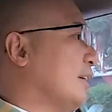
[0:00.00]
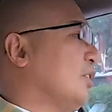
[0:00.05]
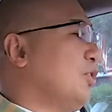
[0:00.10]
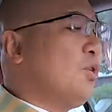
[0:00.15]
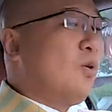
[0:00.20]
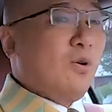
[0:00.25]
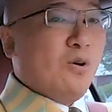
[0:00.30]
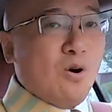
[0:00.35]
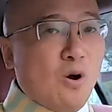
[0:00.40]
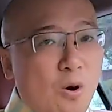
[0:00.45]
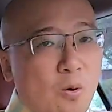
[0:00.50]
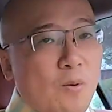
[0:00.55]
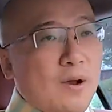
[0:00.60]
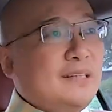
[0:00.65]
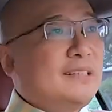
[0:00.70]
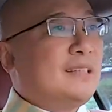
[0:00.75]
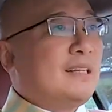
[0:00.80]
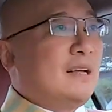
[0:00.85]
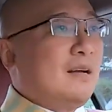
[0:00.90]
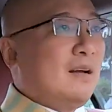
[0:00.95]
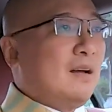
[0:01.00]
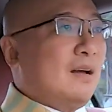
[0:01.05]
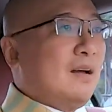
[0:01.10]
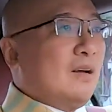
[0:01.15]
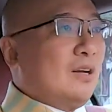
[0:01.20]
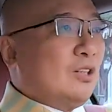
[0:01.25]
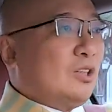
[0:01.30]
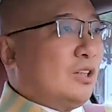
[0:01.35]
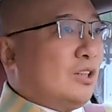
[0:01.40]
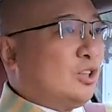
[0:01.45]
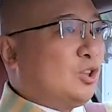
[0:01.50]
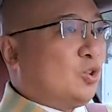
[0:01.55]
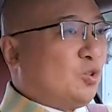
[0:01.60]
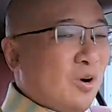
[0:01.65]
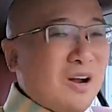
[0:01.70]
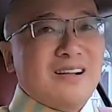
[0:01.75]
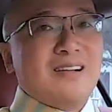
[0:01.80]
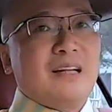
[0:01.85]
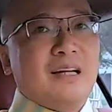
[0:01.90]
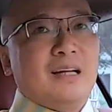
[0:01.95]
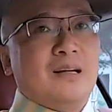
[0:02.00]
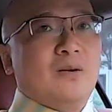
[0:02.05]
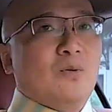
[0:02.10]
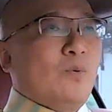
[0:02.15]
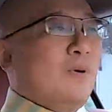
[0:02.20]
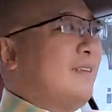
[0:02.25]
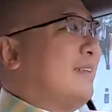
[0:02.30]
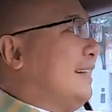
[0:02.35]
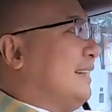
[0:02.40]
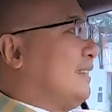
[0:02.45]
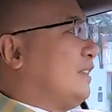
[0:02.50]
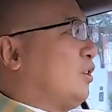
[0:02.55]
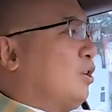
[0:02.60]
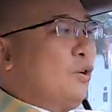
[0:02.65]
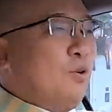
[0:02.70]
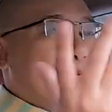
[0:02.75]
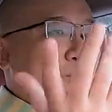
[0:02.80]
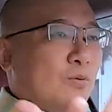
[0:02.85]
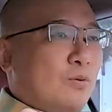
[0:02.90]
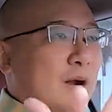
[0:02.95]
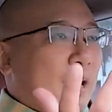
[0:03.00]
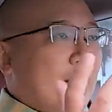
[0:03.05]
Like, you're always struggling with these two,